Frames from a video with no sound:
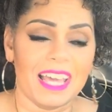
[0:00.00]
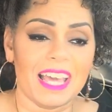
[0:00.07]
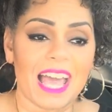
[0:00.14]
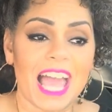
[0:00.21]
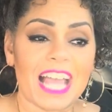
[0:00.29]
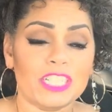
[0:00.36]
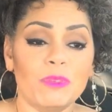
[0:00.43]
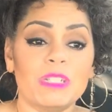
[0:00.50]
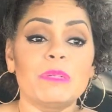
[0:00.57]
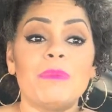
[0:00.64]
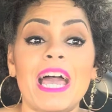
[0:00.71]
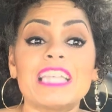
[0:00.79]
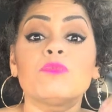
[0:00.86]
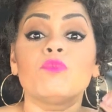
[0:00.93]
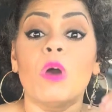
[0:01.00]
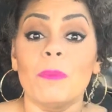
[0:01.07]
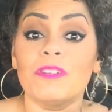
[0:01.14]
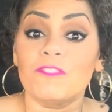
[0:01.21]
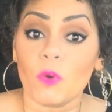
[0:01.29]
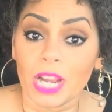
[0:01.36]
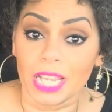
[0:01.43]
actually was the best
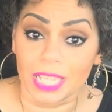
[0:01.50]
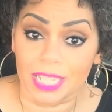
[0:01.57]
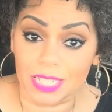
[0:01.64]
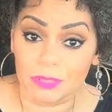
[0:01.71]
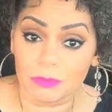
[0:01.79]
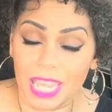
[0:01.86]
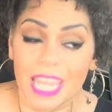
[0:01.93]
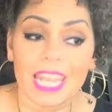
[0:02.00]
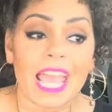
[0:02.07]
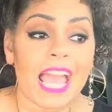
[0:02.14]
woman for him and